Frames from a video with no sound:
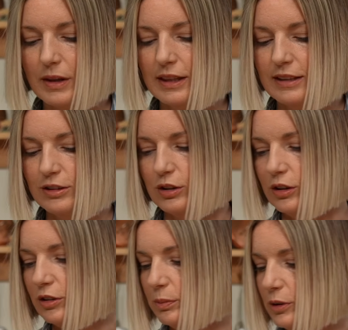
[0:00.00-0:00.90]
let's do a
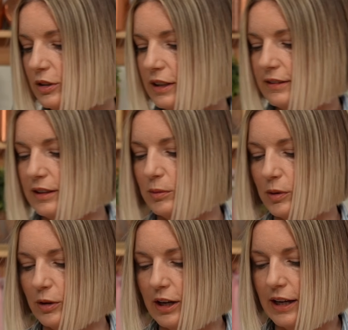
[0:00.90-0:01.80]
little spoon test, see
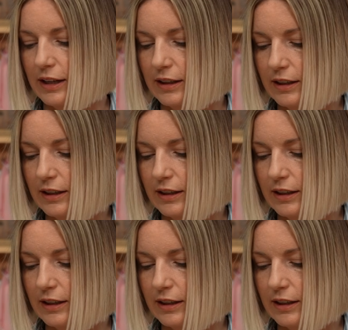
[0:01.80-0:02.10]
where we're at.